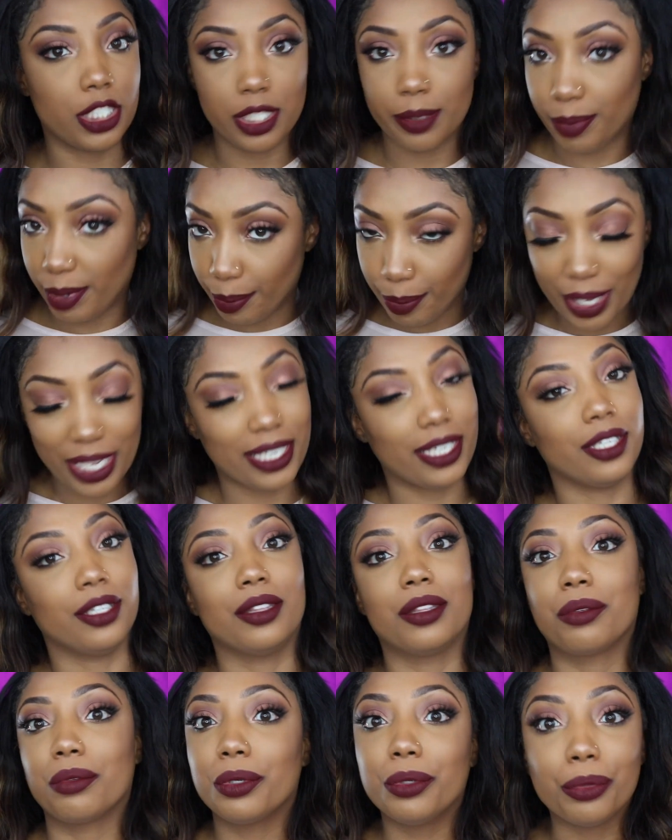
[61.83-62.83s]
be peeking
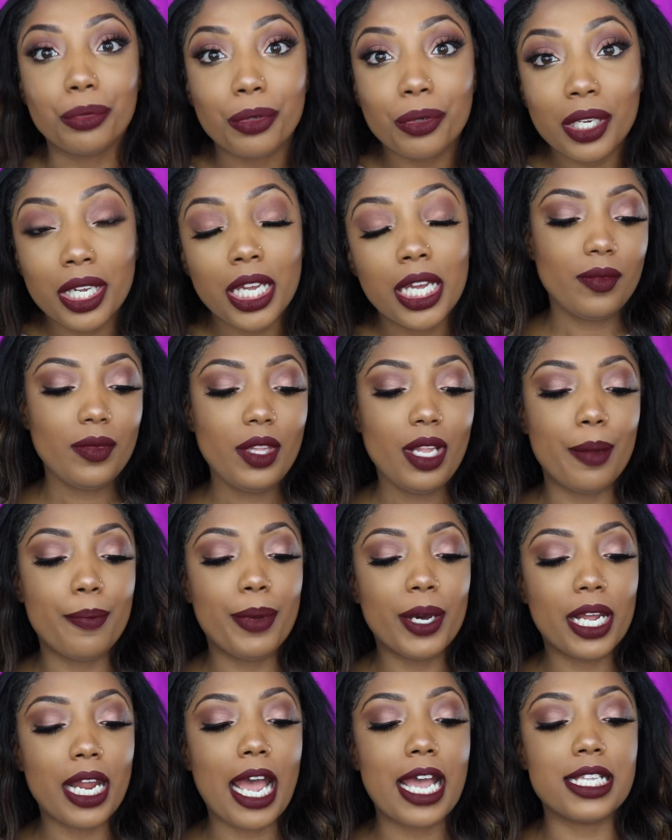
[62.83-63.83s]
through.
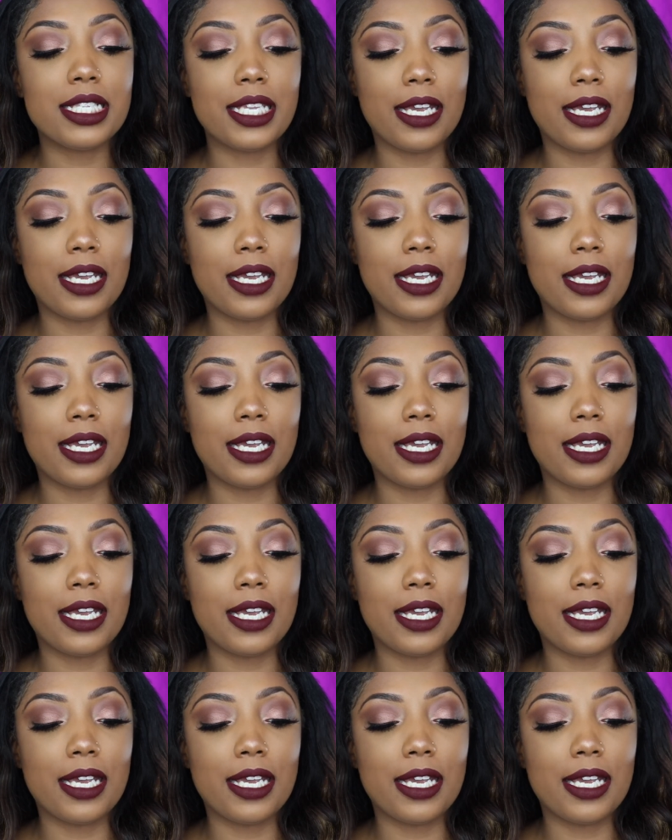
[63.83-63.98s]
But I